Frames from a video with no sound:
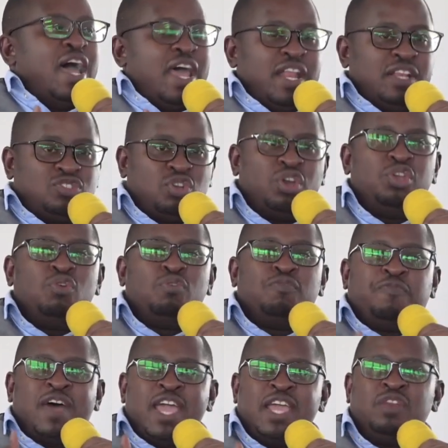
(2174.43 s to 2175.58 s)
So you'll
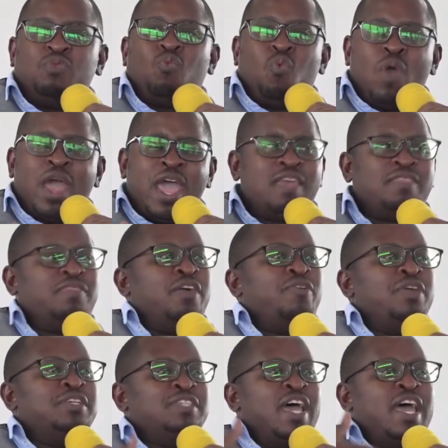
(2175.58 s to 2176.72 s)
find where there
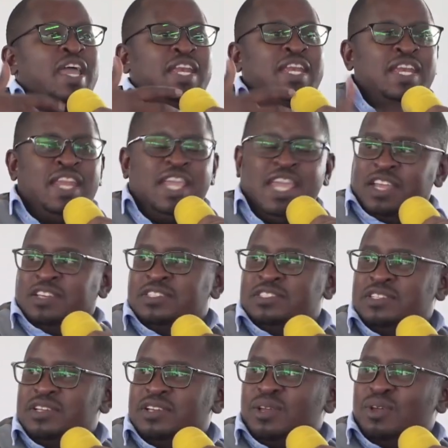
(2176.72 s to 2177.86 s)
is a need
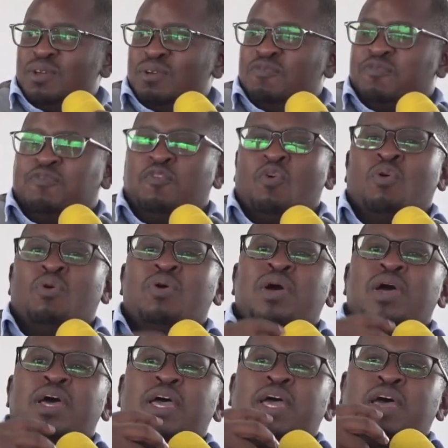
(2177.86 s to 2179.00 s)
for
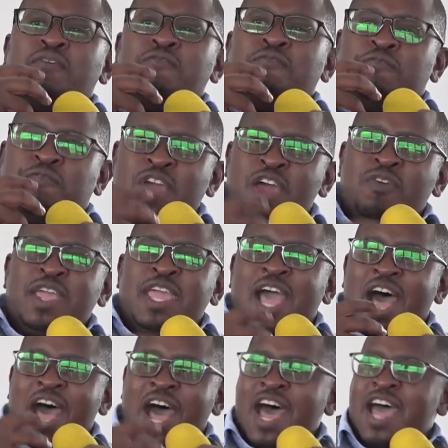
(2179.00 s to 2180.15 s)
very
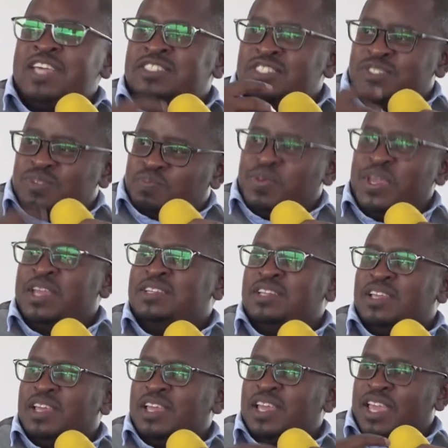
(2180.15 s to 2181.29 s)
high speed
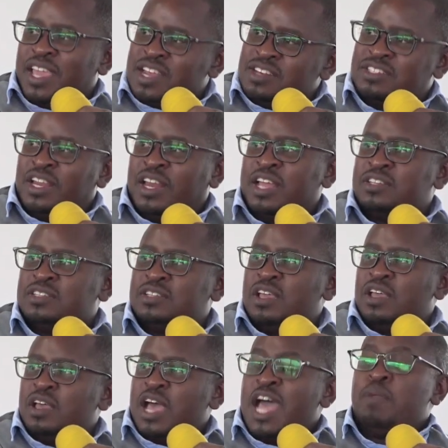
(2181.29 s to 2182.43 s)
internet,
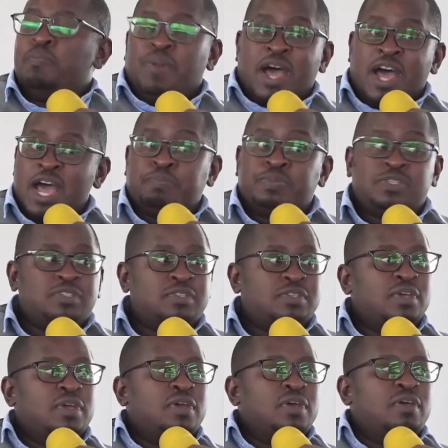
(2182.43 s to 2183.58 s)
and perhaps
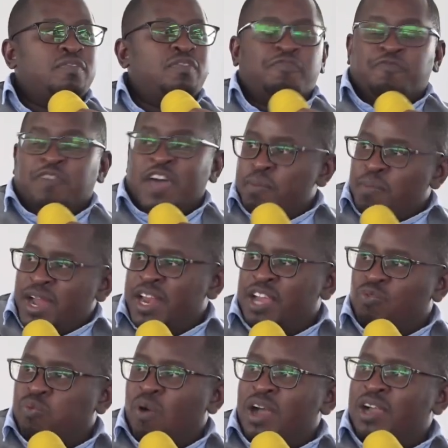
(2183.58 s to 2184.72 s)
the fiber
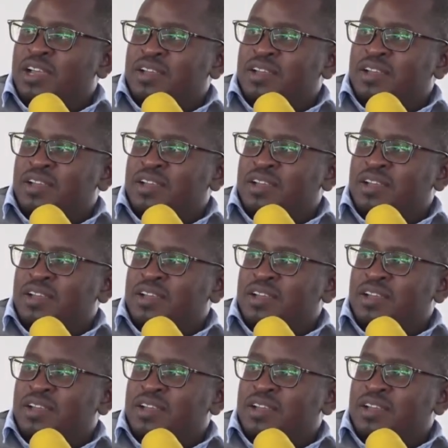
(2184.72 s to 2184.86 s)
network